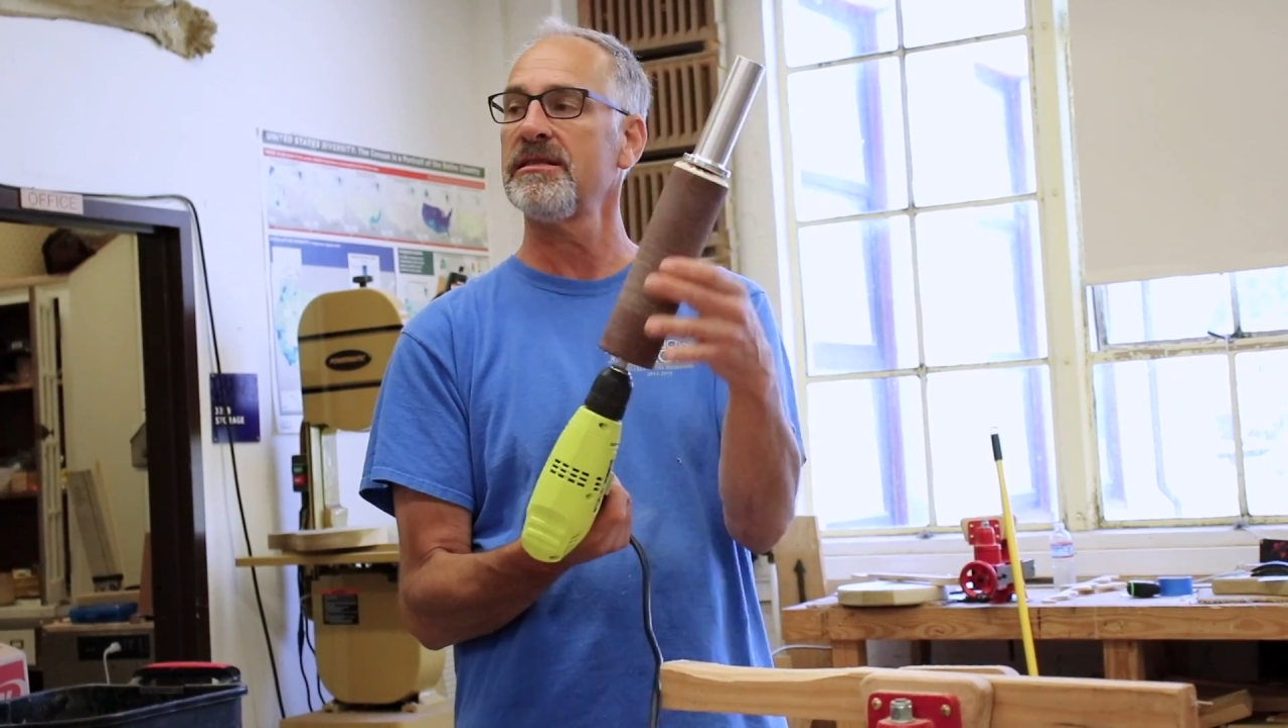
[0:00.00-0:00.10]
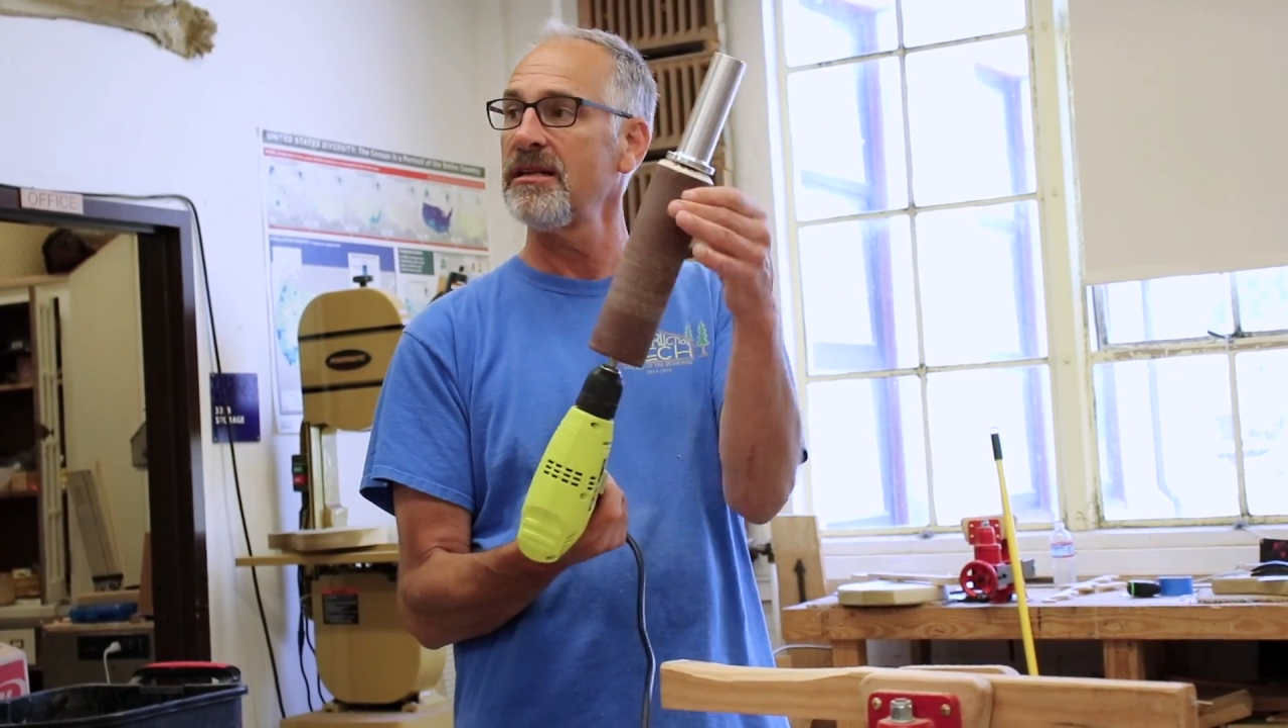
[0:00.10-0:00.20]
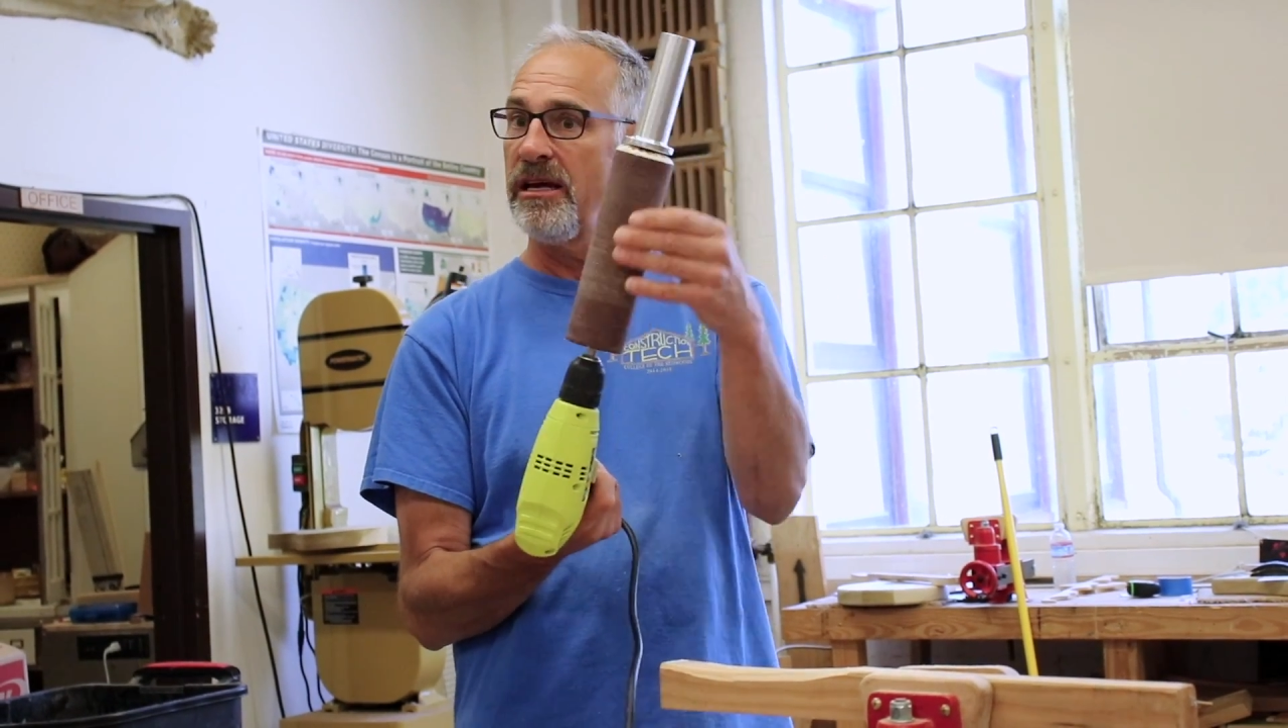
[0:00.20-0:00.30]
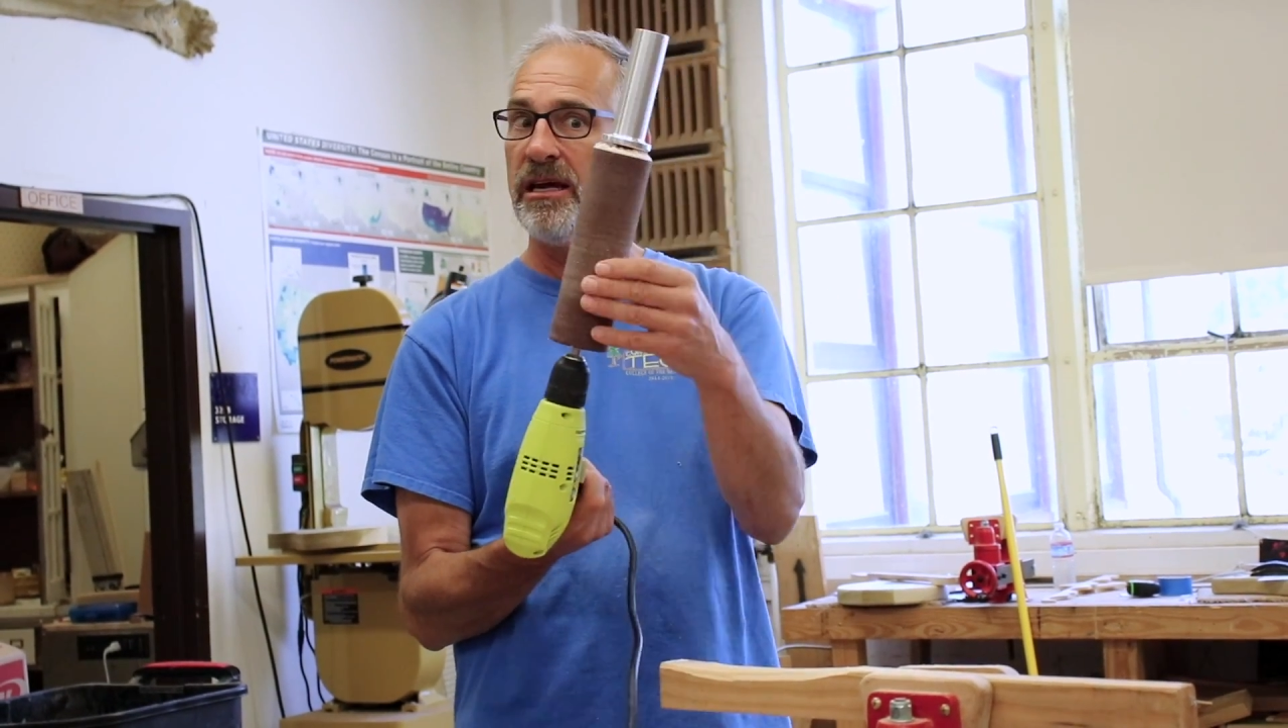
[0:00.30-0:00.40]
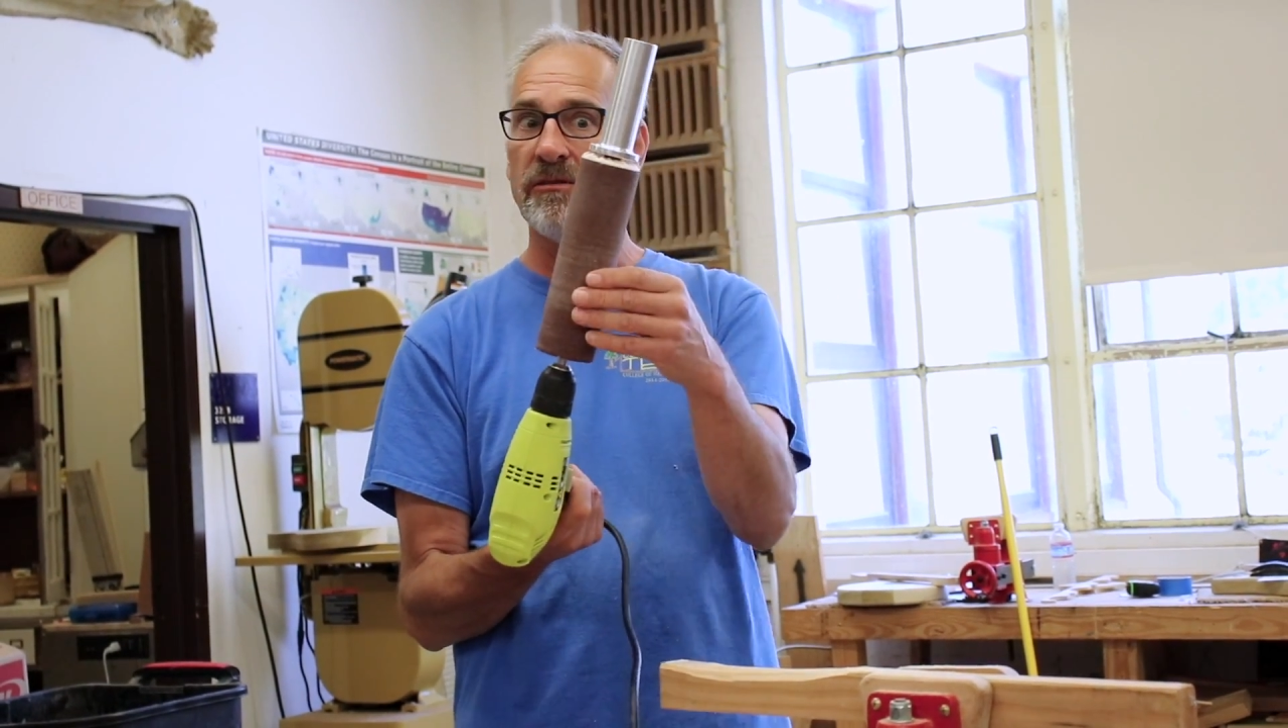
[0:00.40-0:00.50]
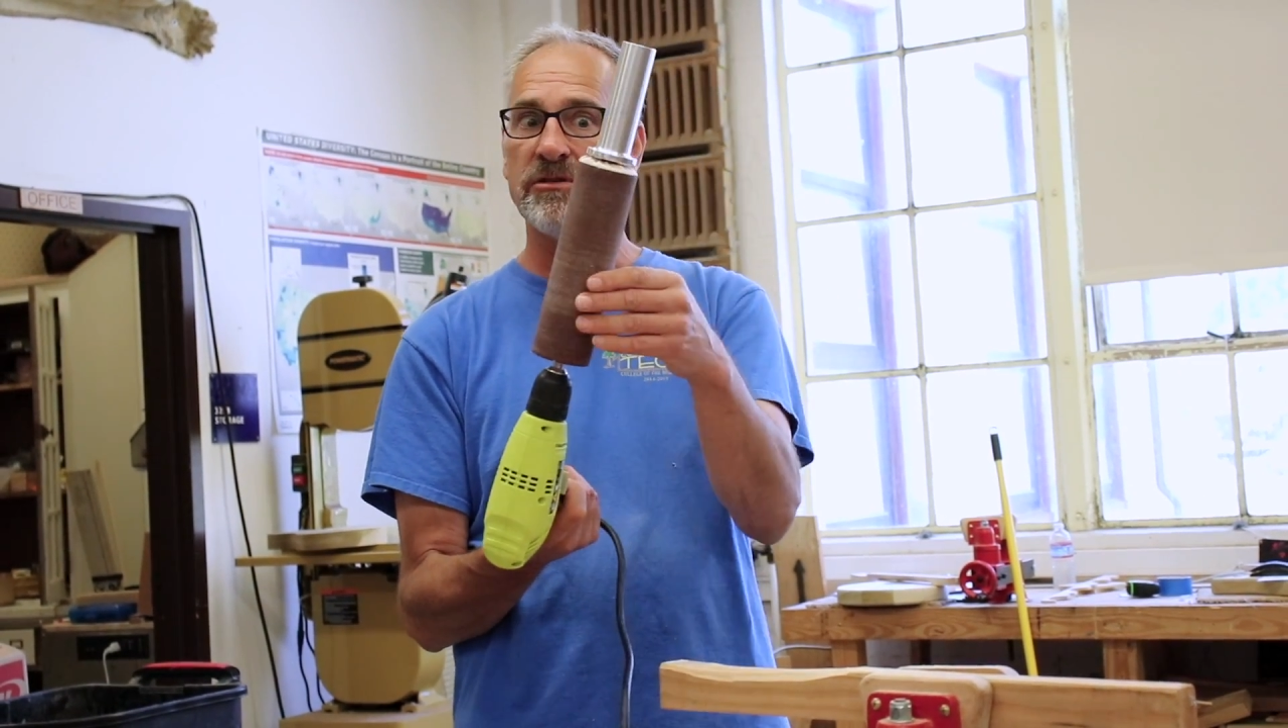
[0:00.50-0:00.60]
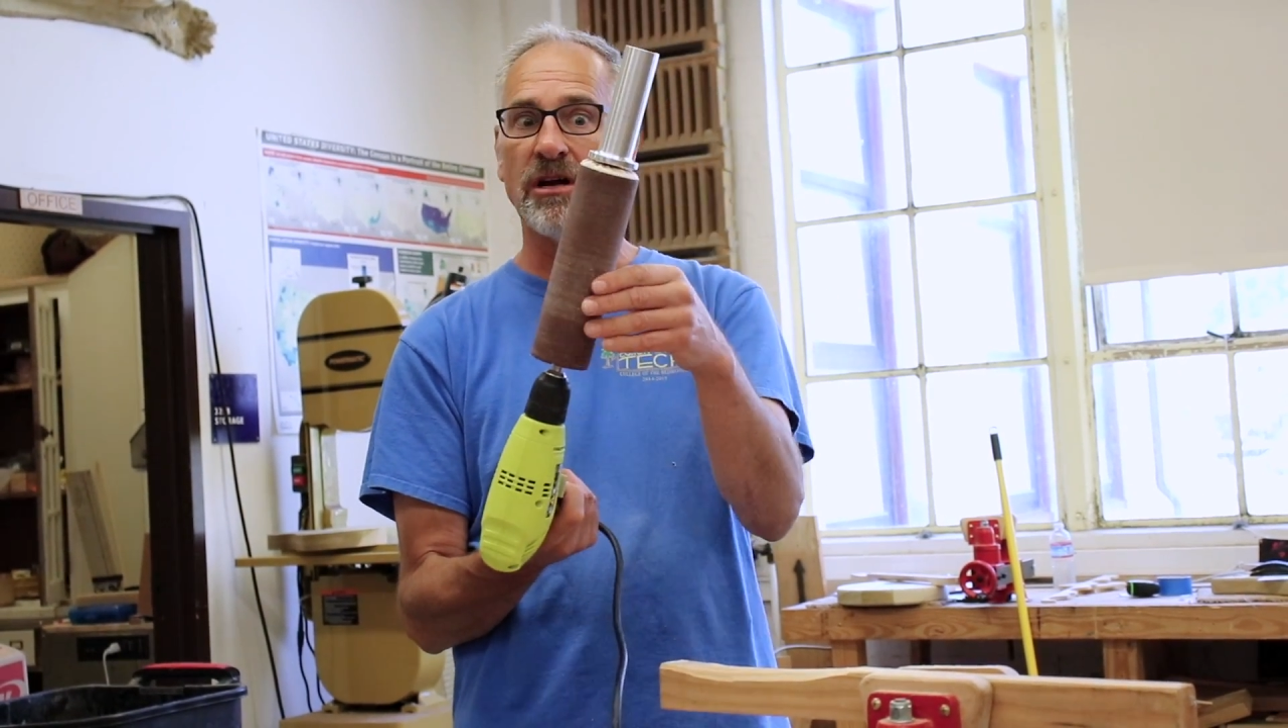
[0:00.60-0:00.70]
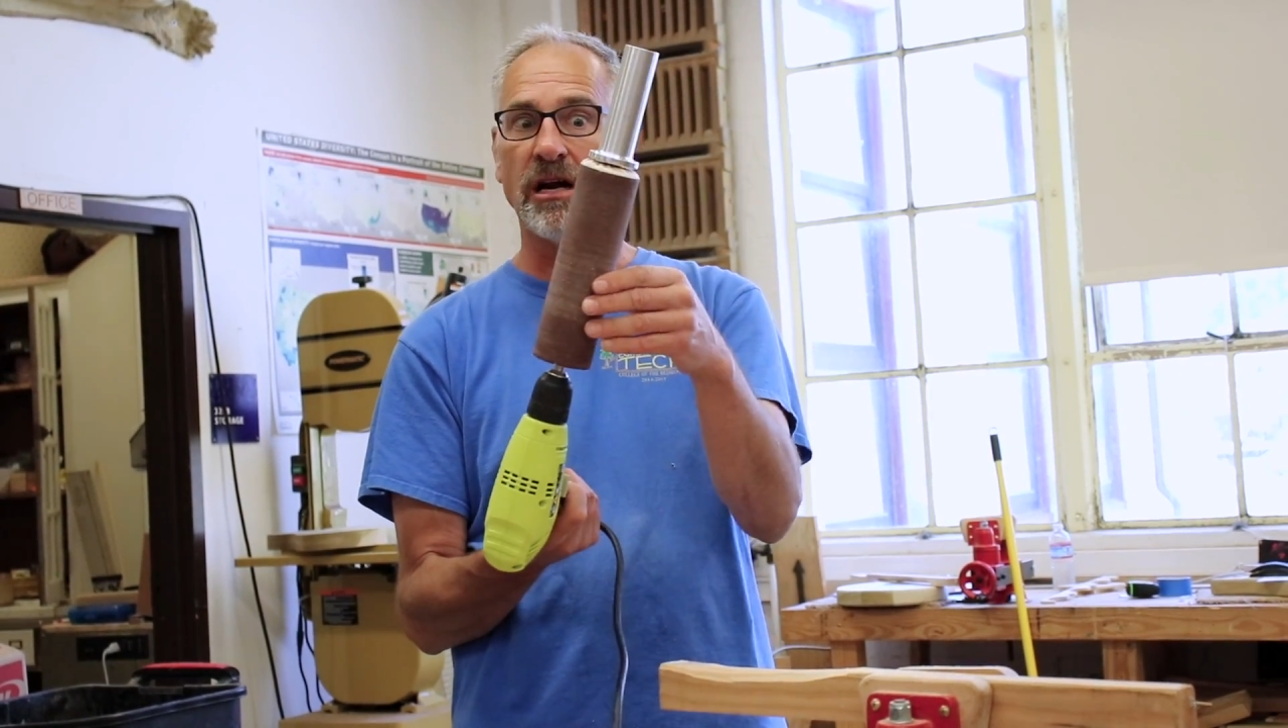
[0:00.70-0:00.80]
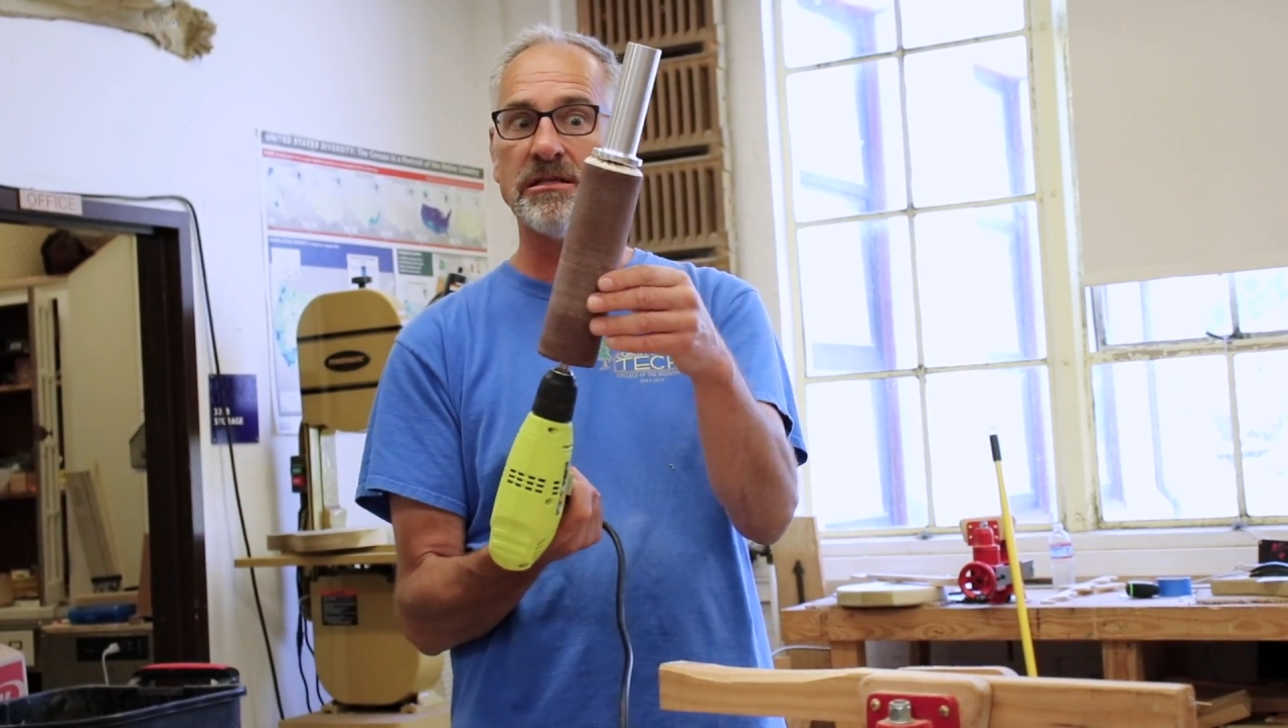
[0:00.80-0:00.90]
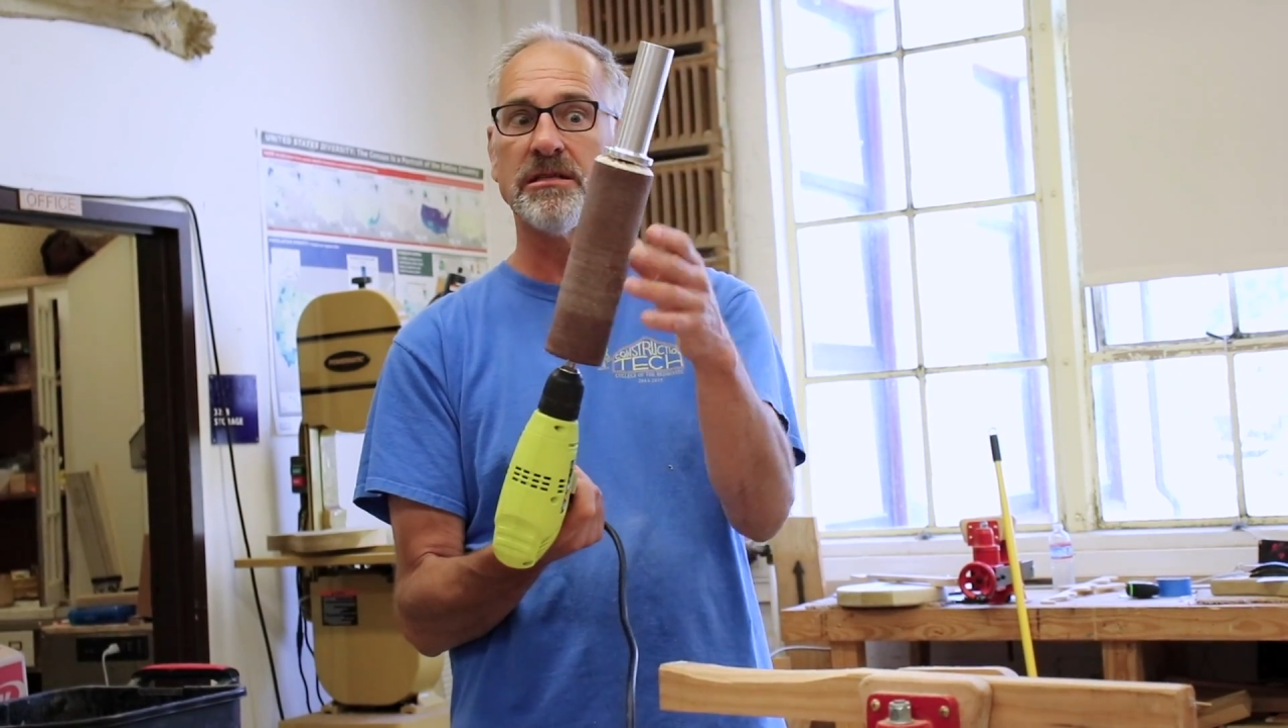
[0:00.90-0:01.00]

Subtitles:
sleeve starts